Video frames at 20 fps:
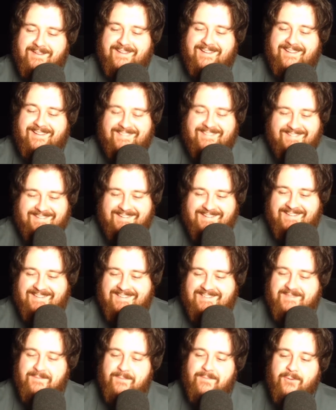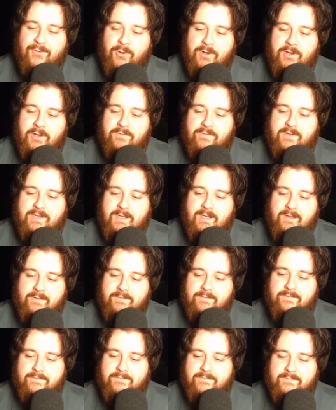it's him falling off a
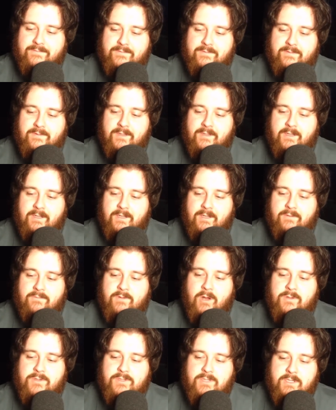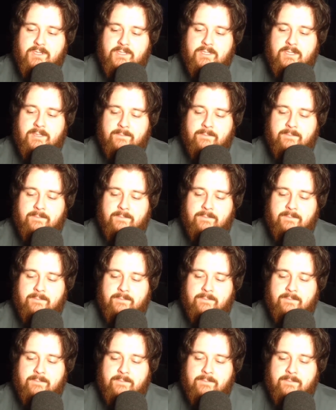cliff. Rosas.